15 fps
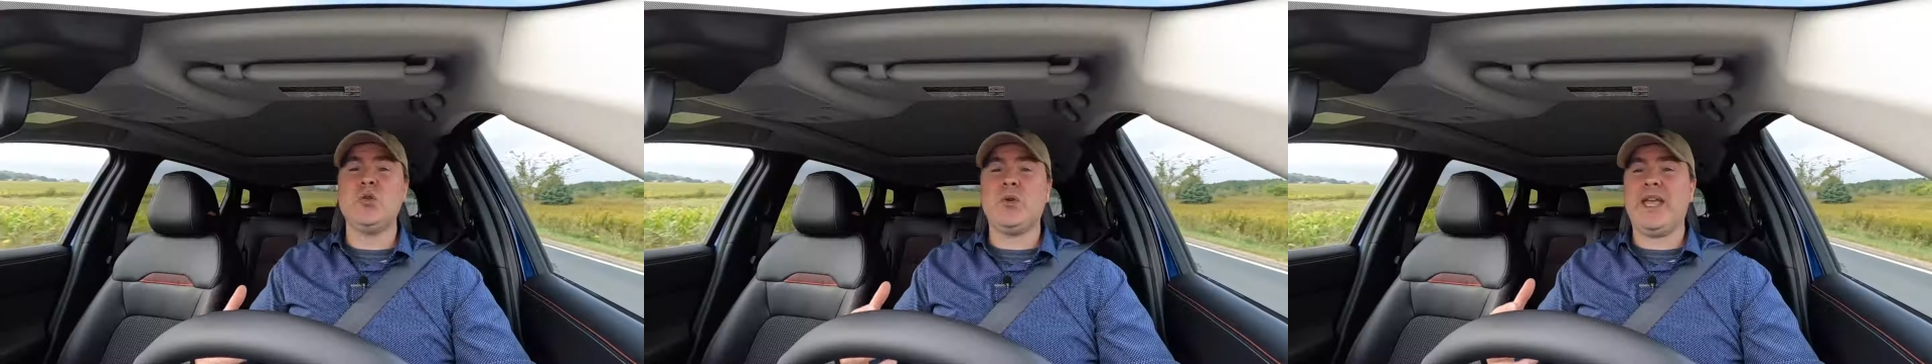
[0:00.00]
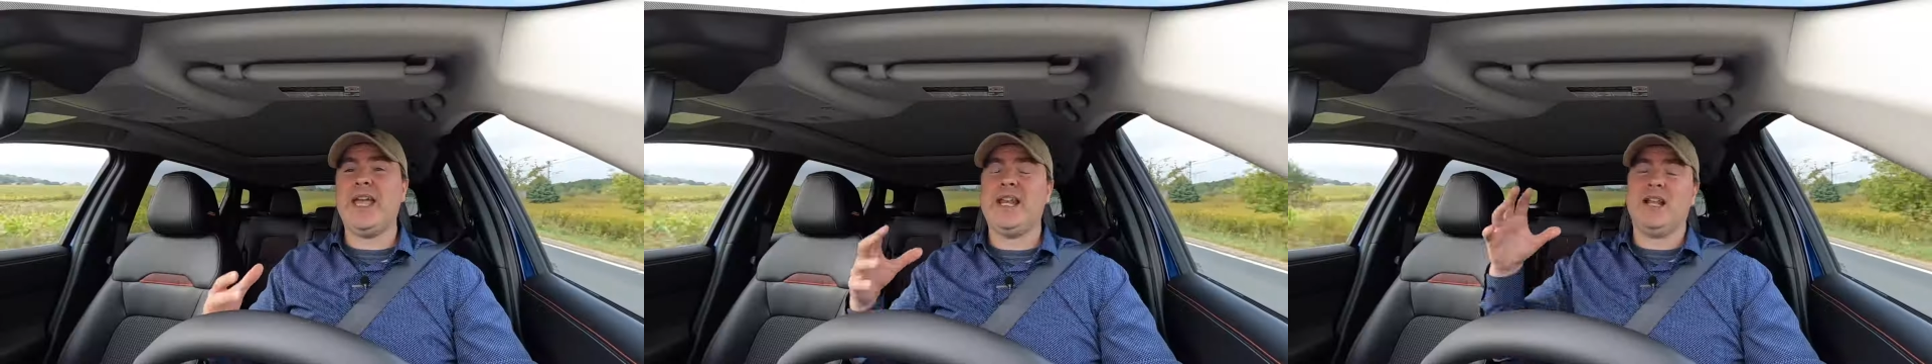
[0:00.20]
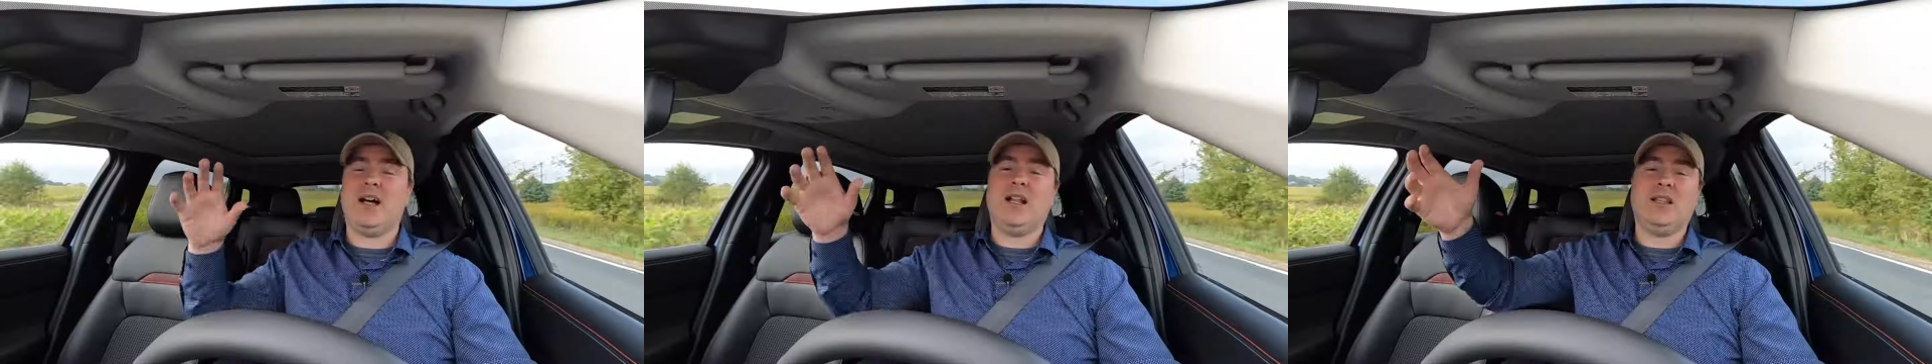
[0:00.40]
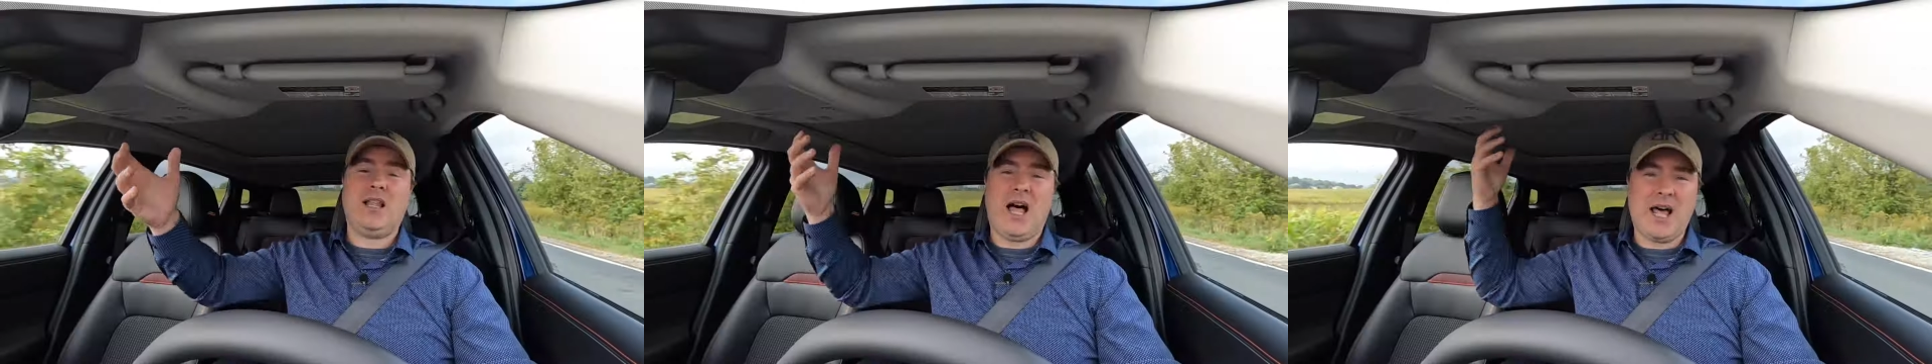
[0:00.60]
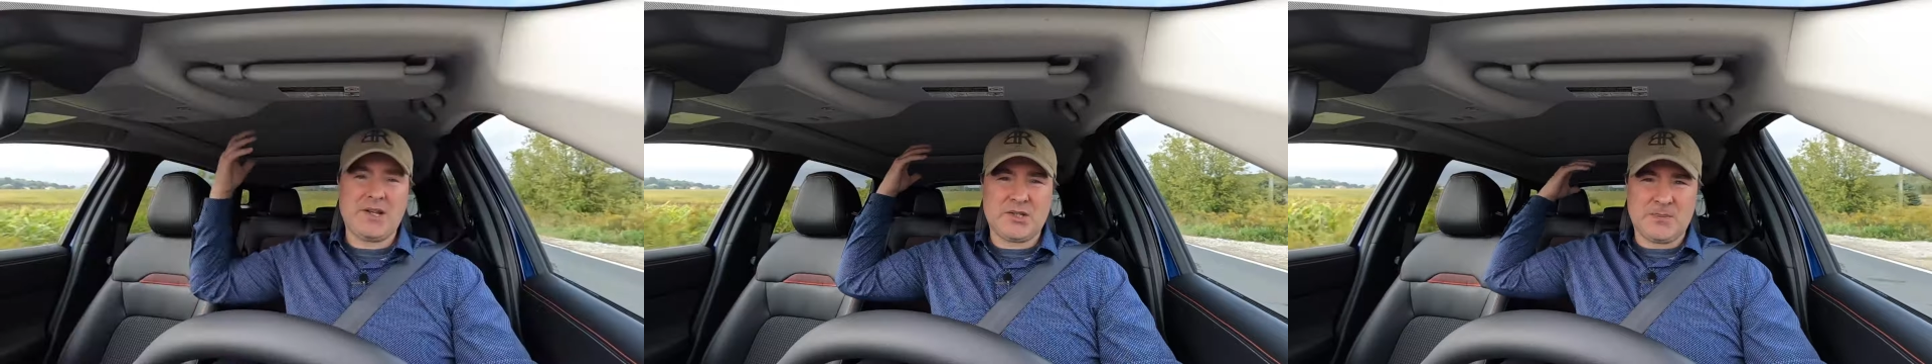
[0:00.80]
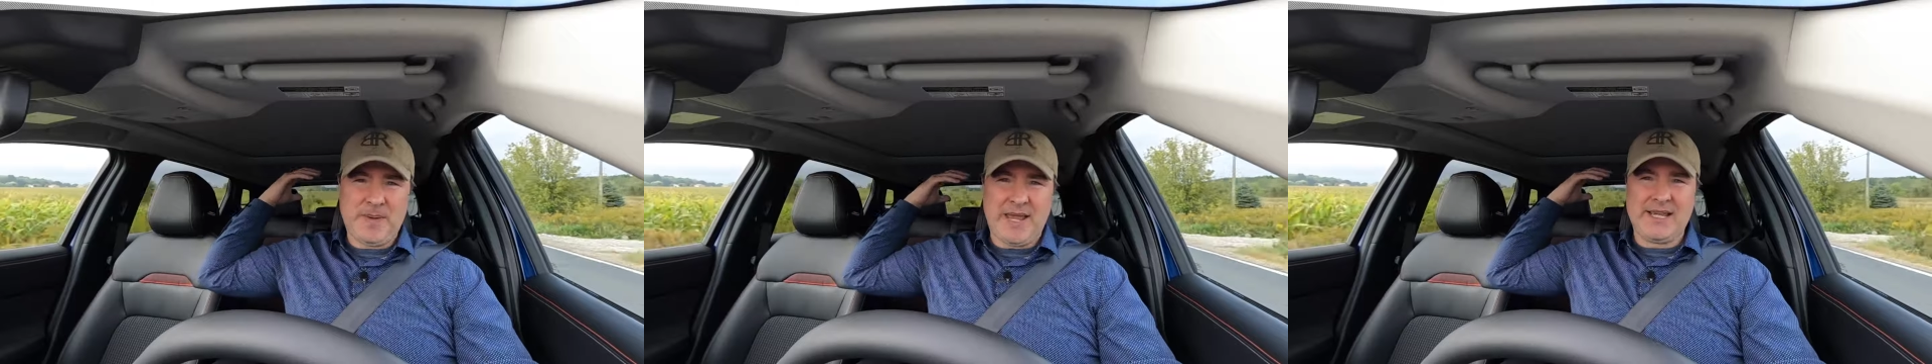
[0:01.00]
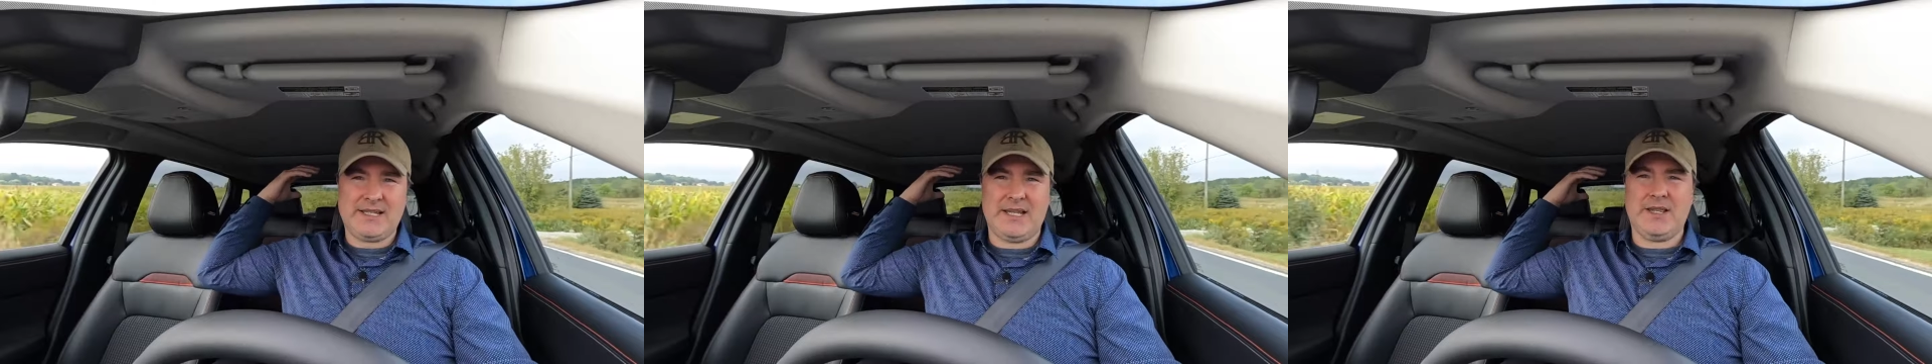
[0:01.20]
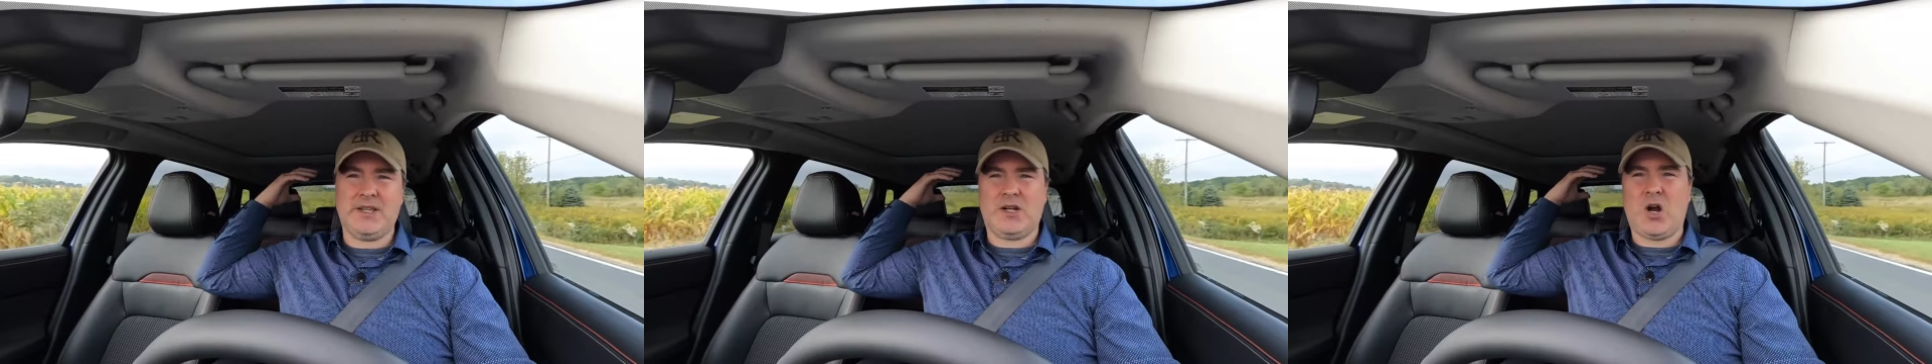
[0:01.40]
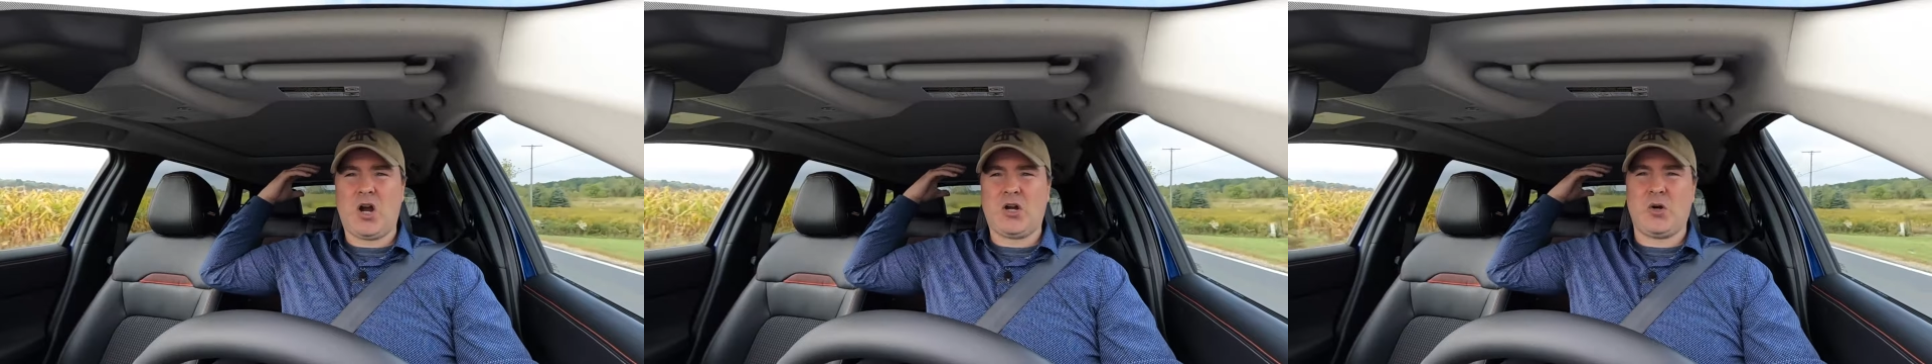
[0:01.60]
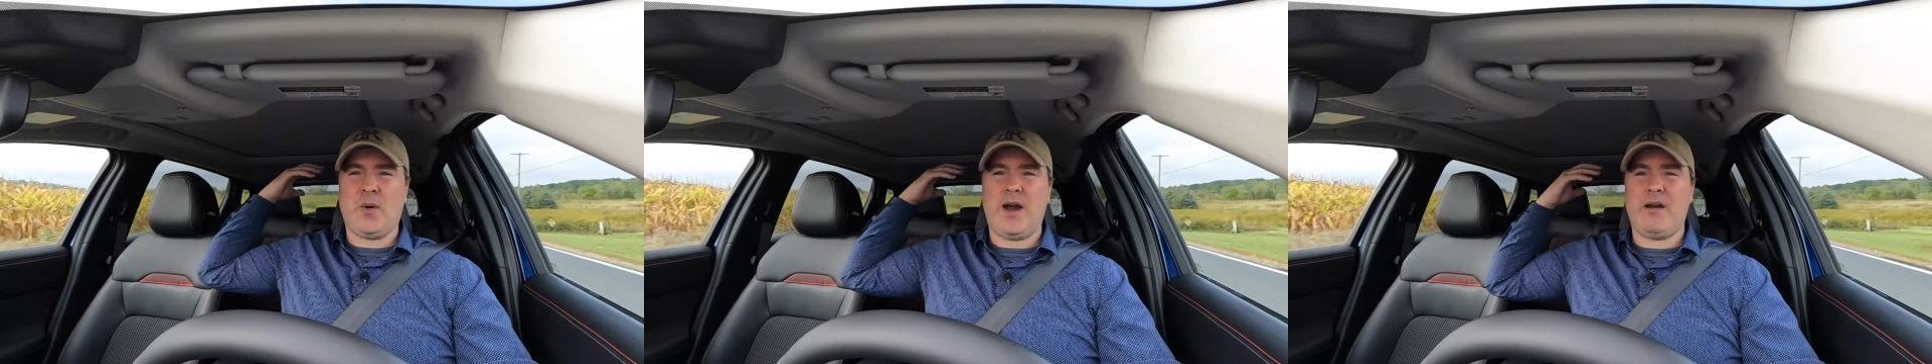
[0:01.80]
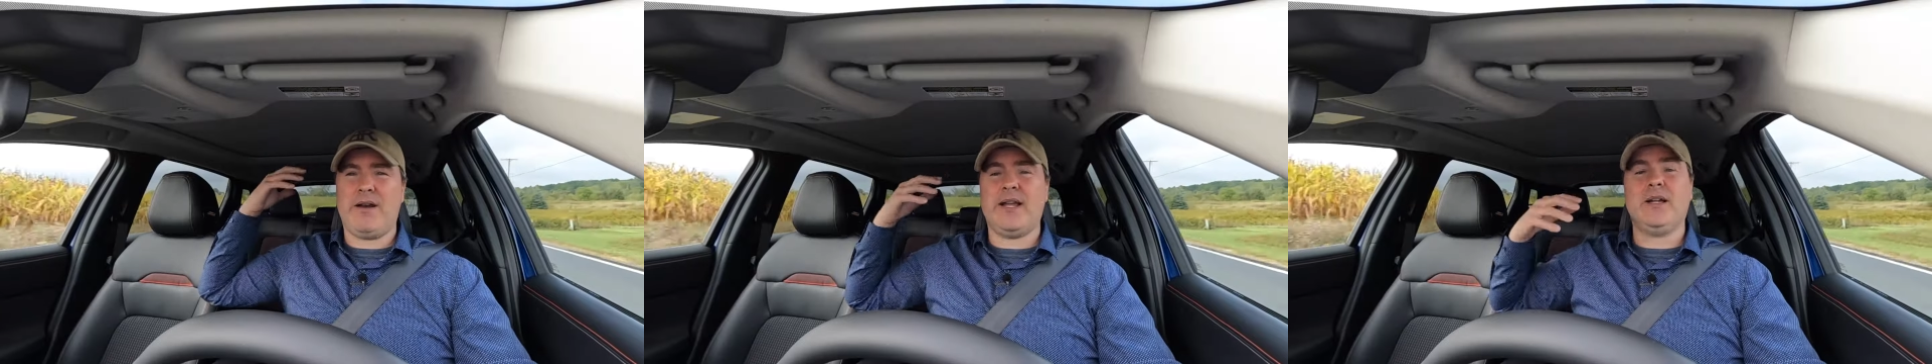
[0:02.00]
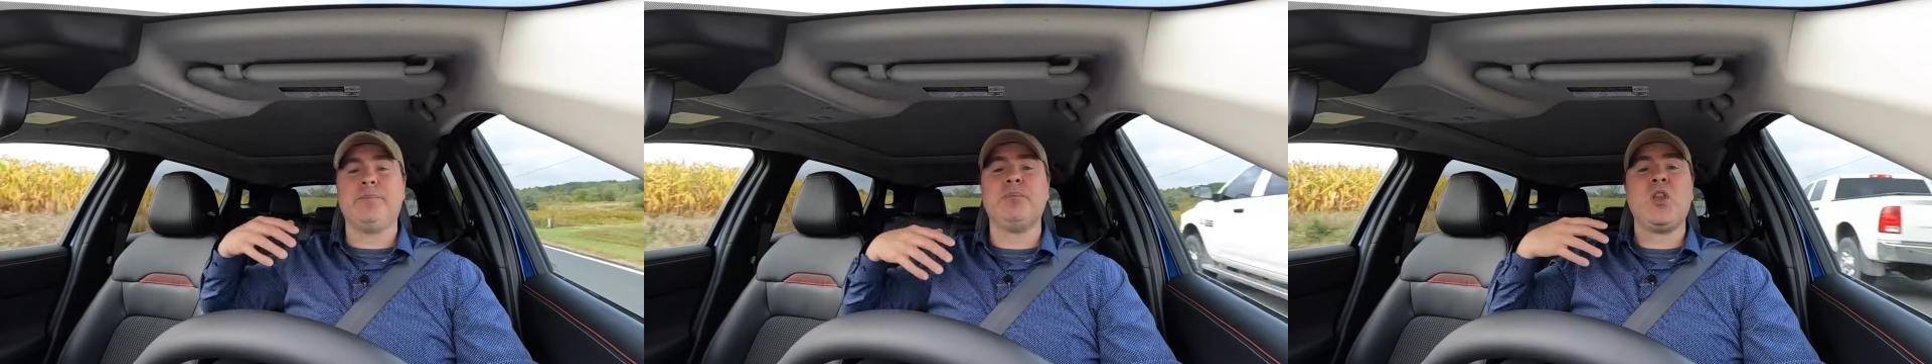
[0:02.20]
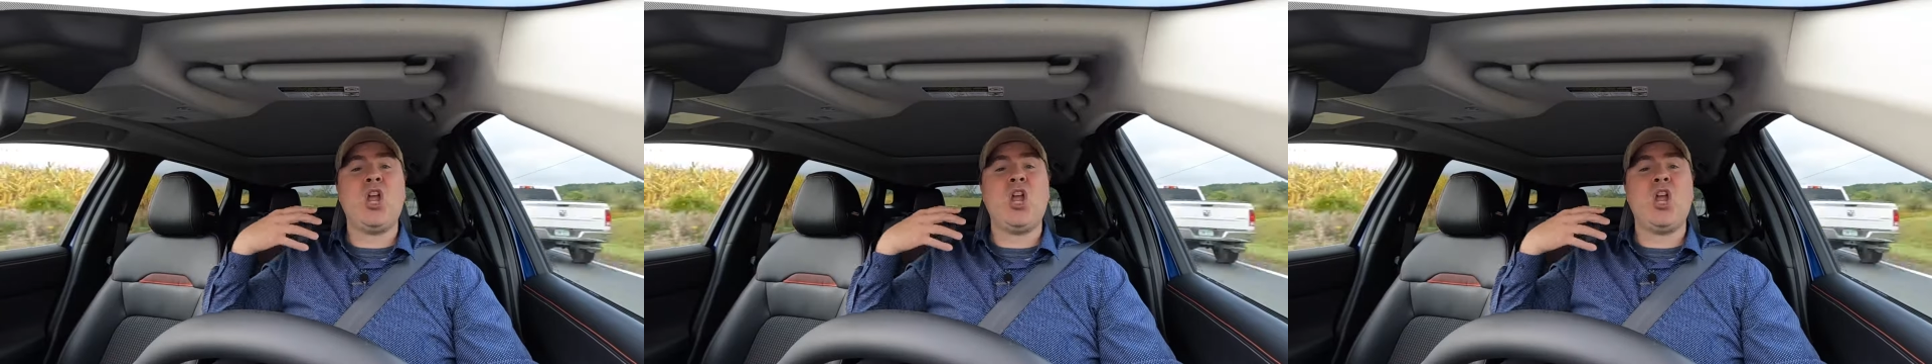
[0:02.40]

get a lot of space in the cargo area,